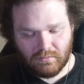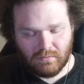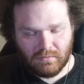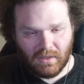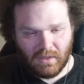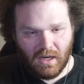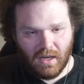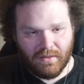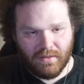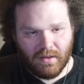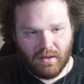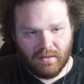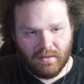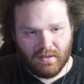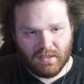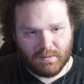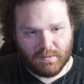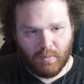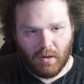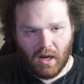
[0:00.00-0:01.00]
then
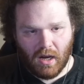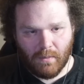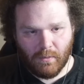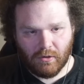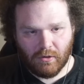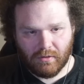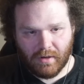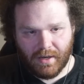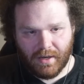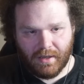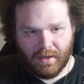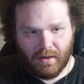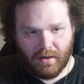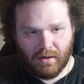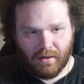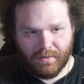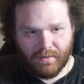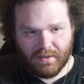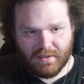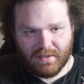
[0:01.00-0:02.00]
this pommel right
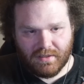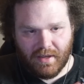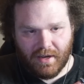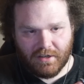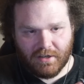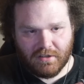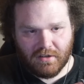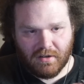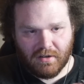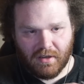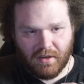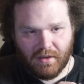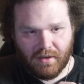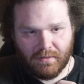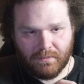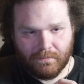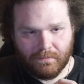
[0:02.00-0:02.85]
here that's textured in.